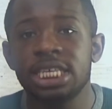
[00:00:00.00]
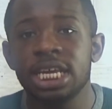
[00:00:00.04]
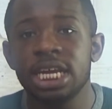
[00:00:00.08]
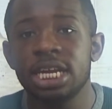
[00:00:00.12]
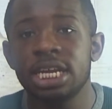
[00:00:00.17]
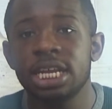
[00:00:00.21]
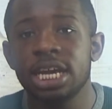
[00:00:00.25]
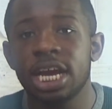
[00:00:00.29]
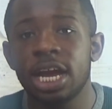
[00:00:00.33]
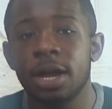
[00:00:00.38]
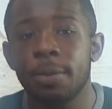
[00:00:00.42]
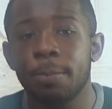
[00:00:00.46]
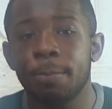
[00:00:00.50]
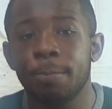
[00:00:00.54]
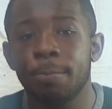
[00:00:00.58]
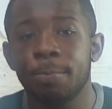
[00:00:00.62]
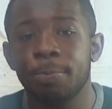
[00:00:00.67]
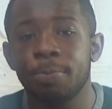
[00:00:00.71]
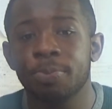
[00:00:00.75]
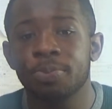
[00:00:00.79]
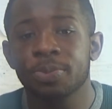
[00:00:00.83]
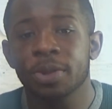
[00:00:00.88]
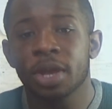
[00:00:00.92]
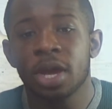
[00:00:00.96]
And
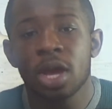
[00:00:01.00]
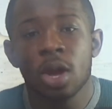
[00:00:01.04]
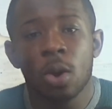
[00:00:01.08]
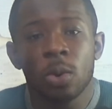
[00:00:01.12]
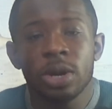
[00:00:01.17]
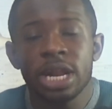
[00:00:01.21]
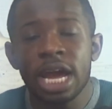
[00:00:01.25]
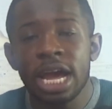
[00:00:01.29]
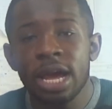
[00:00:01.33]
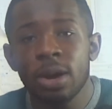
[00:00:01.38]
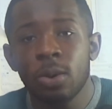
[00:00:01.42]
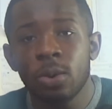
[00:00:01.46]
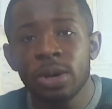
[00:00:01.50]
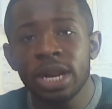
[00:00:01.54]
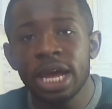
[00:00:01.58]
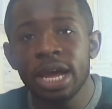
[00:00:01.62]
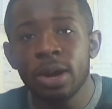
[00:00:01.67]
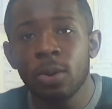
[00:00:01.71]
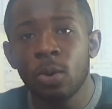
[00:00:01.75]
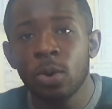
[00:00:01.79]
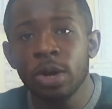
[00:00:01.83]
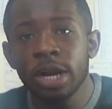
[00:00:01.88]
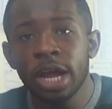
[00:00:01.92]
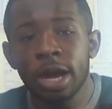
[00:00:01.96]
when
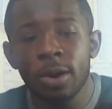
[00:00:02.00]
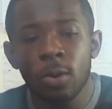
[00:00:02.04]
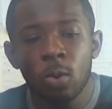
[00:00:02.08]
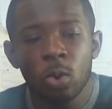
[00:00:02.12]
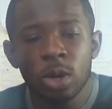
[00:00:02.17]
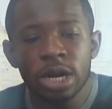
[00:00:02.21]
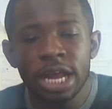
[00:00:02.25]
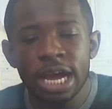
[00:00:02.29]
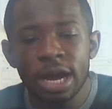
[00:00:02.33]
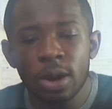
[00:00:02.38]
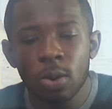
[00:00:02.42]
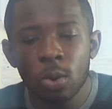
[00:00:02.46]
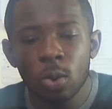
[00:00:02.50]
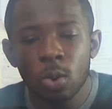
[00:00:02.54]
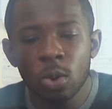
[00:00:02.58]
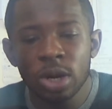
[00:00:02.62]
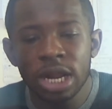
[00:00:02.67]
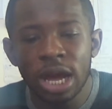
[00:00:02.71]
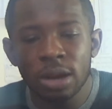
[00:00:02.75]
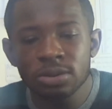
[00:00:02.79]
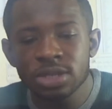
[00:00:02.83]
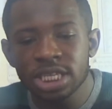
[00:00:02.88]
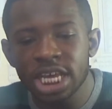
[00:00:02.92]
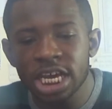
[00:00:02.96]

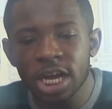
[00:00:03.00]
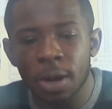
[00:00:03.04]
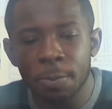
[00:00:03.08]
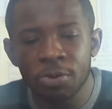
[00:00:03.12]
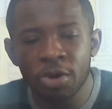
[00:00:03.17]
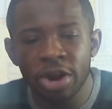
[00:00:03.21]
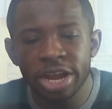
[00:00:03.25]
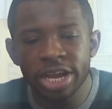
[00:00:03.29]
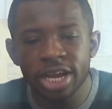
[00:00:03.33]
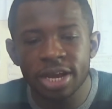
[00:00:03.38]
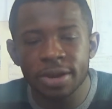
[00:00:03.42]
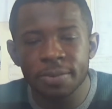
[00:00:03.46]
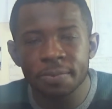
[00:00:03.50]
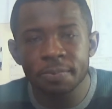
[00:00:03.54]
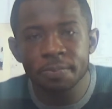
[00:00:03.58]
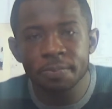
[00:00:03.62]
I'll take a break.